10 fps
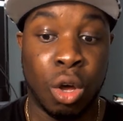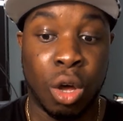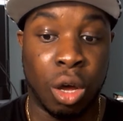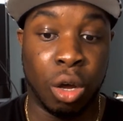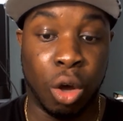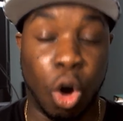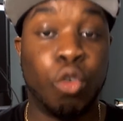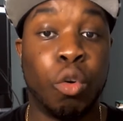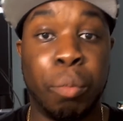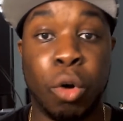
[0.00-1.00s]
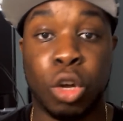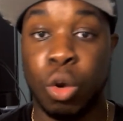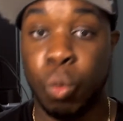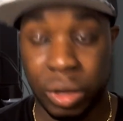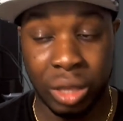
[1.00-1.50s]
overbooked
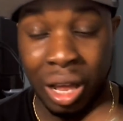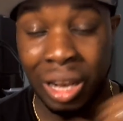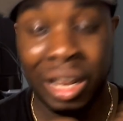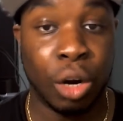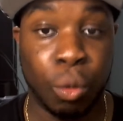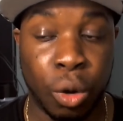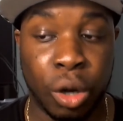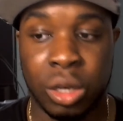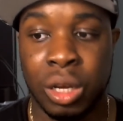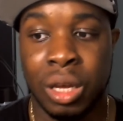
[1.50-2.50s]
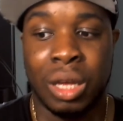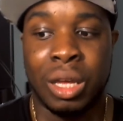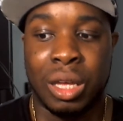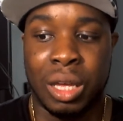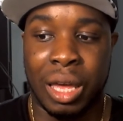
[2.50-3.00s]
with a lot of work,
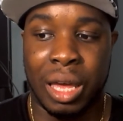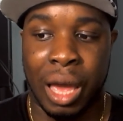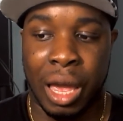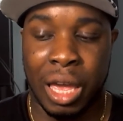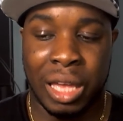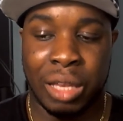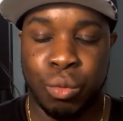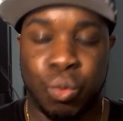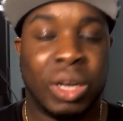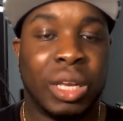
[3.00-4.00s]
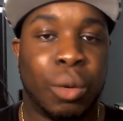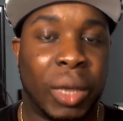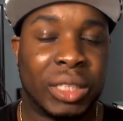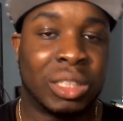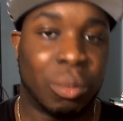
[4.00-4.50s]
it really
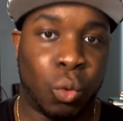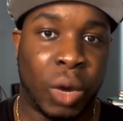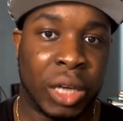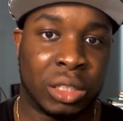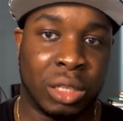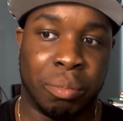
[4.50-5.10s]
raises some question